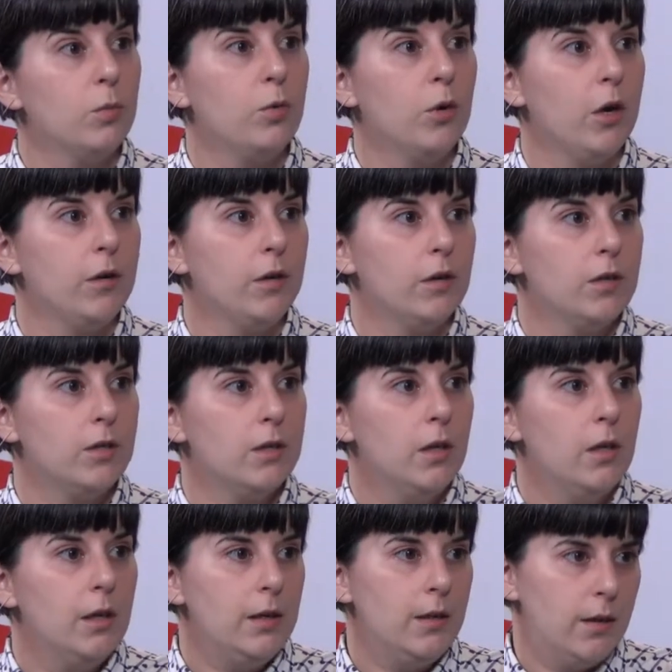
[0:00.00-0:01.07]
product,
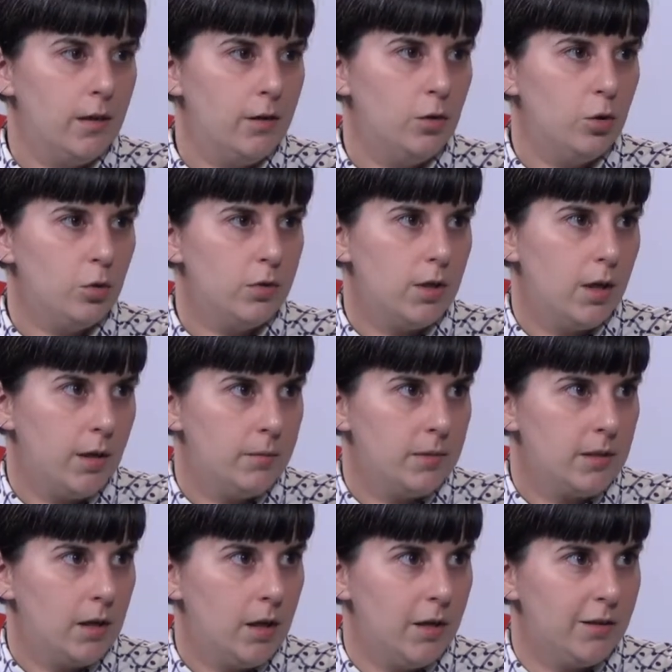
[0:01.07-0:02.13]
then your time
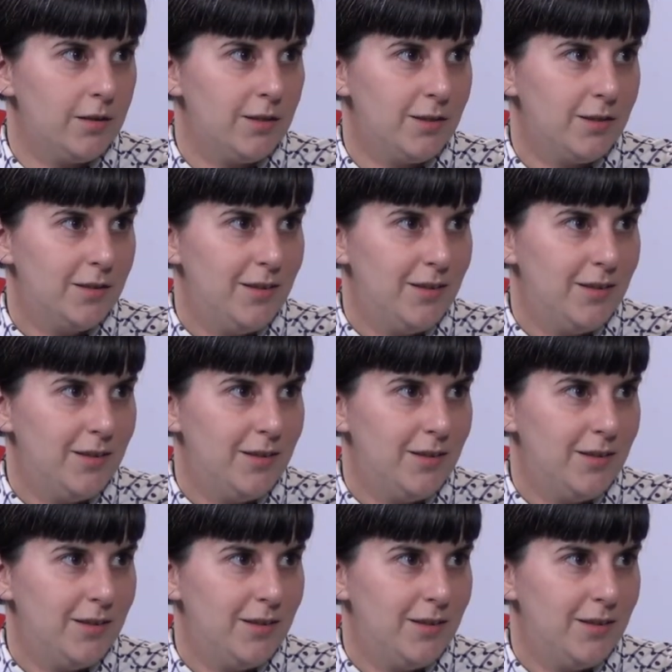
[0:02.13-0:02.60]
is cut.